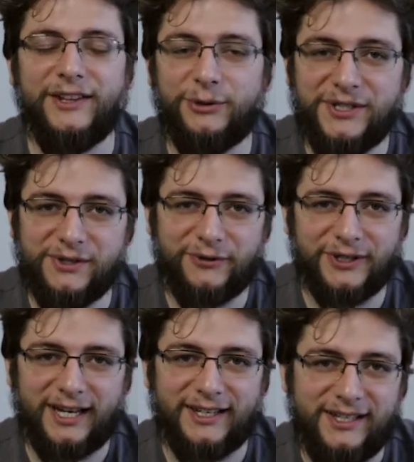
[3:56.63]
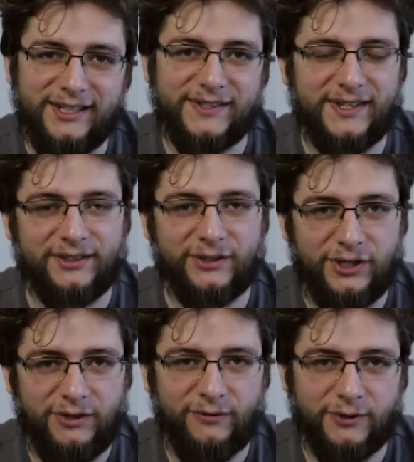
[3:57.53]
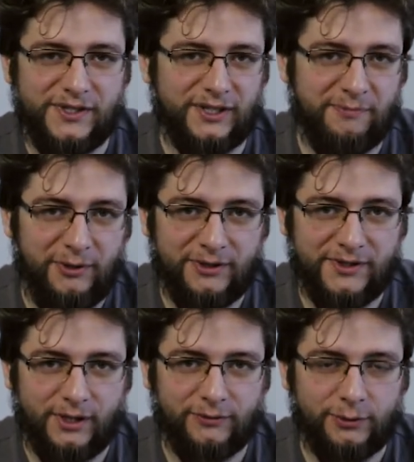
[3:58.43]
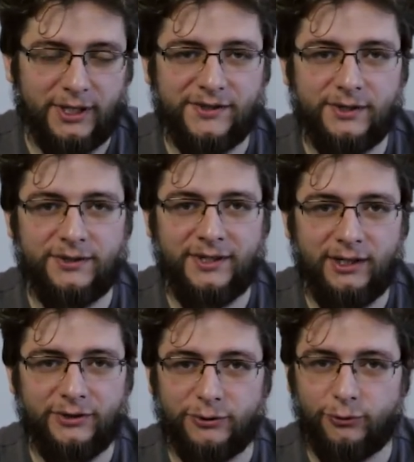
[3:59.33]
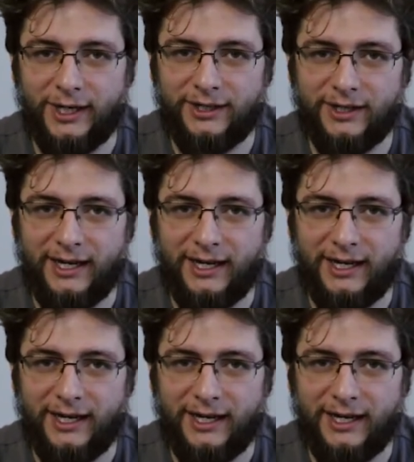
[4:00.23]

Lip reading: And the reason for that is that the Geforce Experience software doesn't tell the right